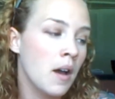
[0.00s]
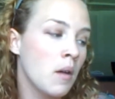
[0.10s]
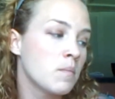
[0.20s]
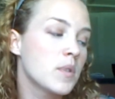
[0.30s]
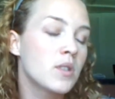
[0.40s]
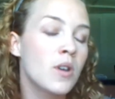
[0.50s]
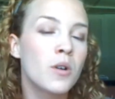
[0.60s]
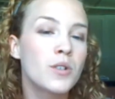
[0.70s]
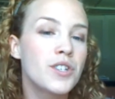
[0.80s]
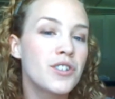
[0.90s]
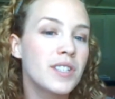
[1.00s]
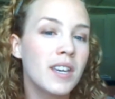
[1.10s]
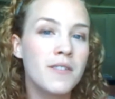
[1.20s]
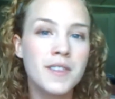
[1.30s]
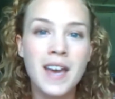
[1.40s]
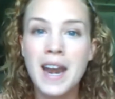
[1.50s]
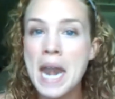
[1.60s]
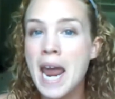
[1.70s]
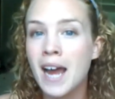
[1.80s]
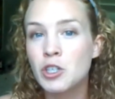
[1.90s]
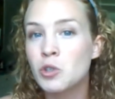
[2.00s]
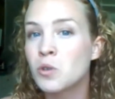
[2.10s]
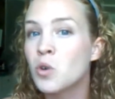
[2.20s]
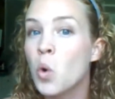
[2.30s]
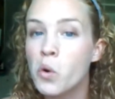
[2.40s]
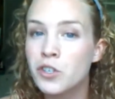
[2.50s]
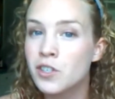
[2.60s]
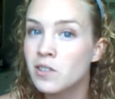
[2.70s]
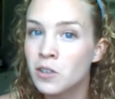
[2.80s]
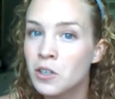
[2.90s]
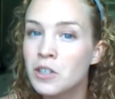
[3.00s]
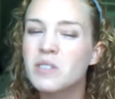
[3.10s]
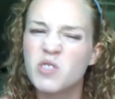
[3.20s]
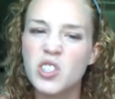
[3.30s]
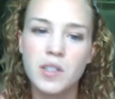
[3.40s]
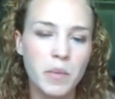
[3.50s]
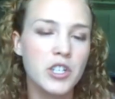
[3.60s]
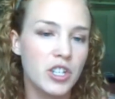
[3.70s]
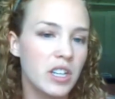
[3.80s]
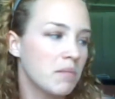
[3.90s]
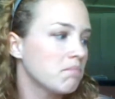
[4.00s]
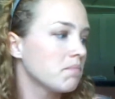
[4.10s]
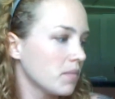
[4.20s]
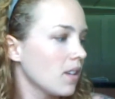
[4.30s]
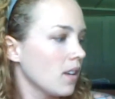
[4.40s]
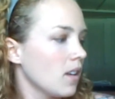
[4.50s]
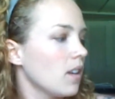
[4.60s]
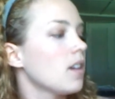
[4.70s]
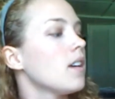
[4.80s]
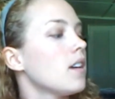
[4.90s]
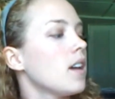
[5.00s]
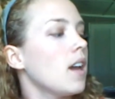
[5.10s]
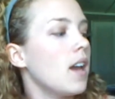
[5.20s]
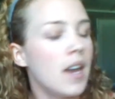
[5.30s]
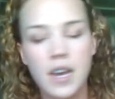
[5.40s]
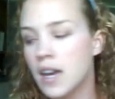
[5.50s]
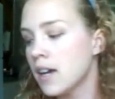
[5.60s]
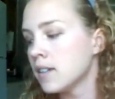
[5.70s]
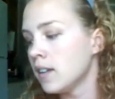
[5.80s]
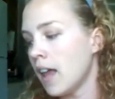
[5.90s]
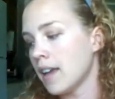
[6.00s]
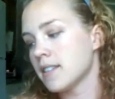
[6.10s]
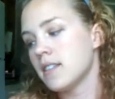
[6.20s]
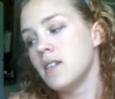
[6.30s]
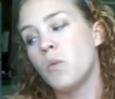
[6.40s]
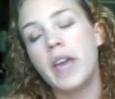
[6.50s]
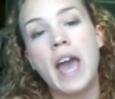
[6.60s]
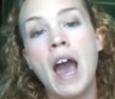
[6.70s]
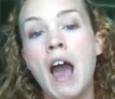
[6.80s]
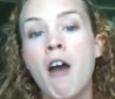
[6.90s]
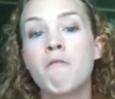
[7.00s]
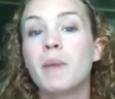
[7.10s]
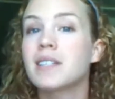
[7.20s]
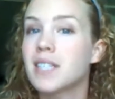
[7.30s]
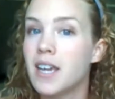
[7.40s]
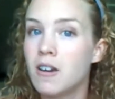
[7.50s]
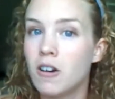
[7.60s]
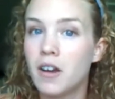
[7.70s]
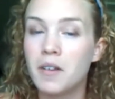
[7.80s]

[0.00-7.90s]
So to just give it that natural, gorgeous look, just smudge it in. And lastly, we have mascara.